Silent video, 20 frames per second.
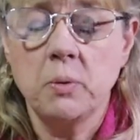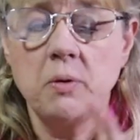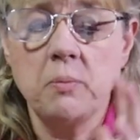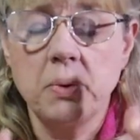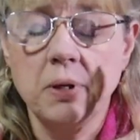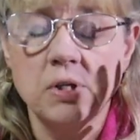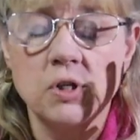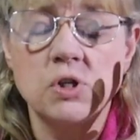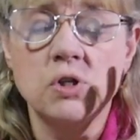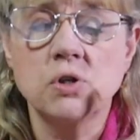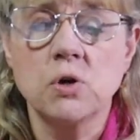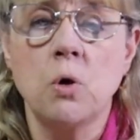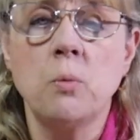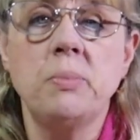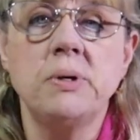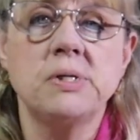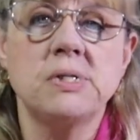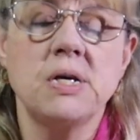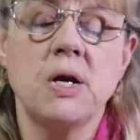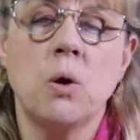We've been so
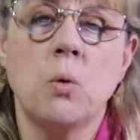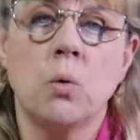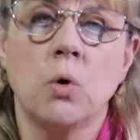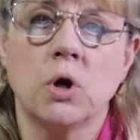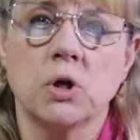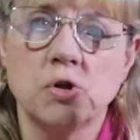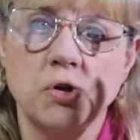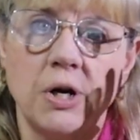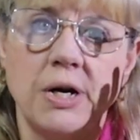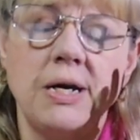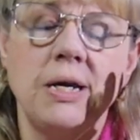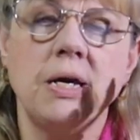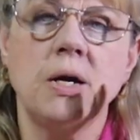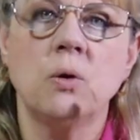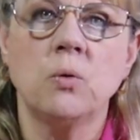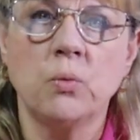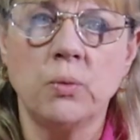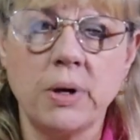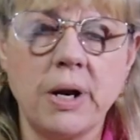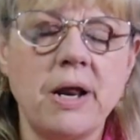busy at work trying to
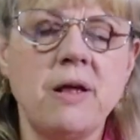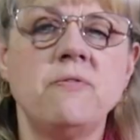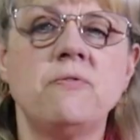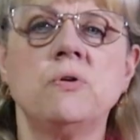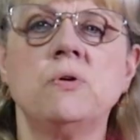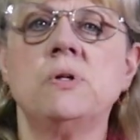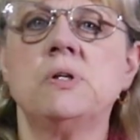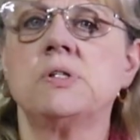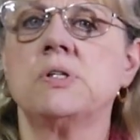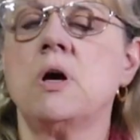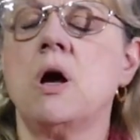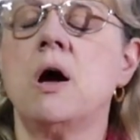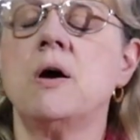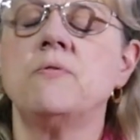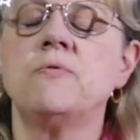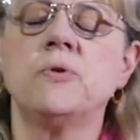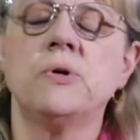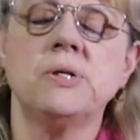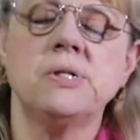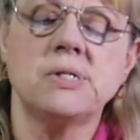get ready for this
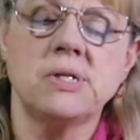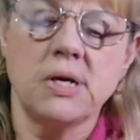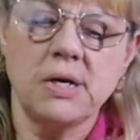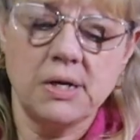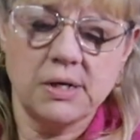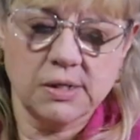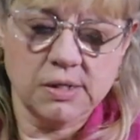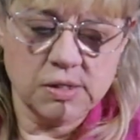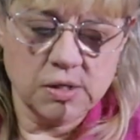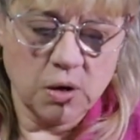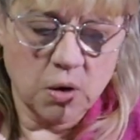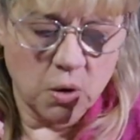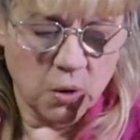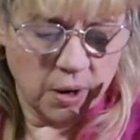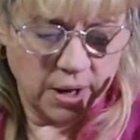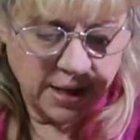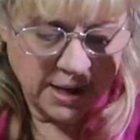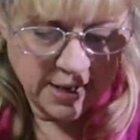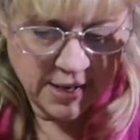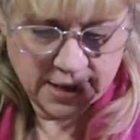conference, and
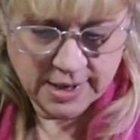so